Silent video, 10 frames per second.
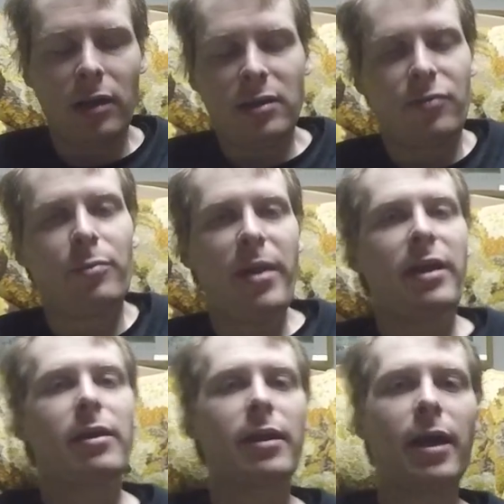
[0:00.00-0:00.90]
different
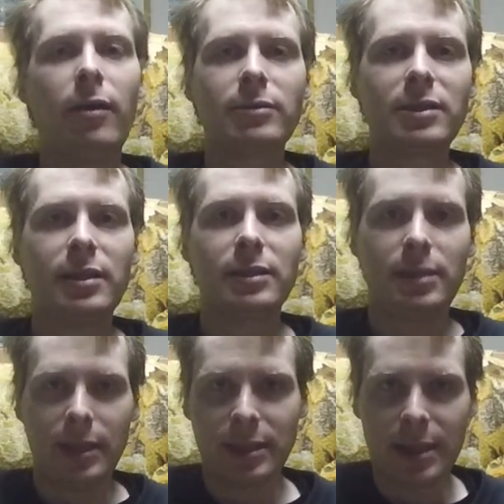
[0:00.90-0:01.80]
bank accounts, things
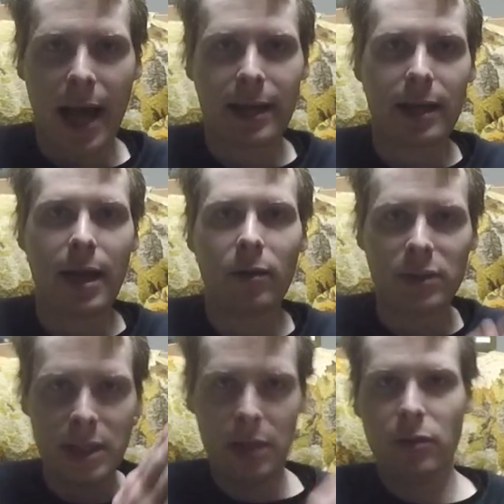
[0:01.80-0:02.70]
like stock
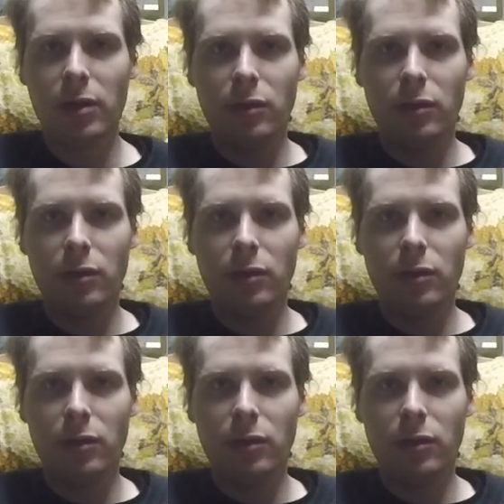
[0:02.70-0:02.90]
accounts that you can